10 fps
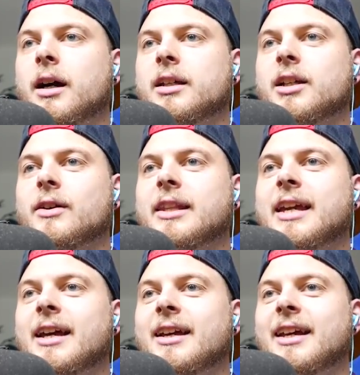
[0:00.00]
You don't it's, really
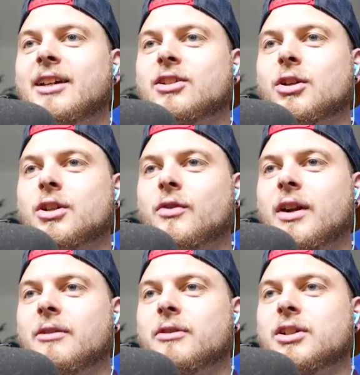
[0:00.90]
get, get a touch for
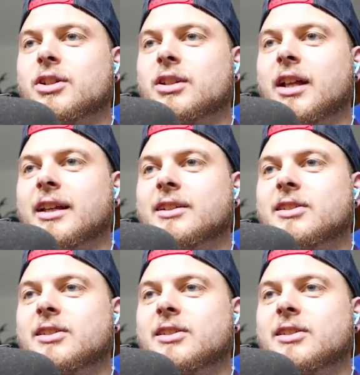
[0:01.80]
it if you just like